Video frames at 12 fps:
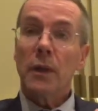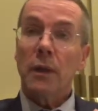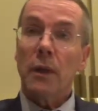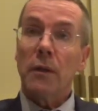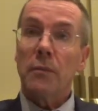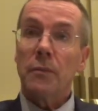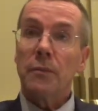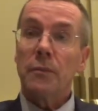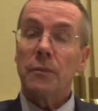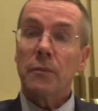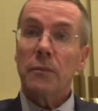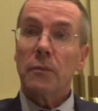
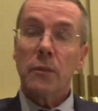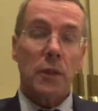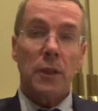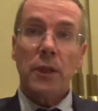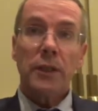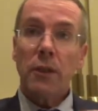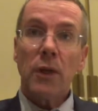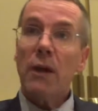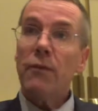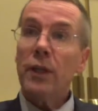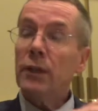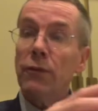and they don't
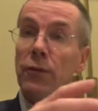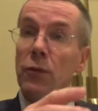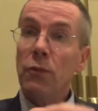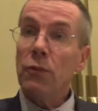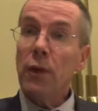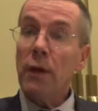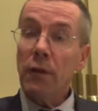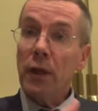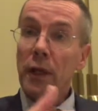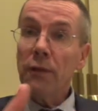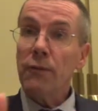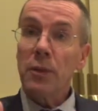have any
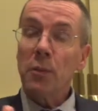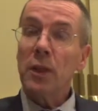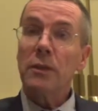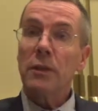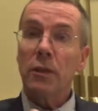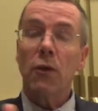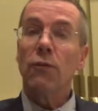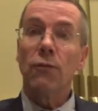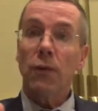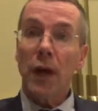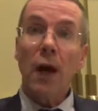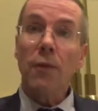visibility of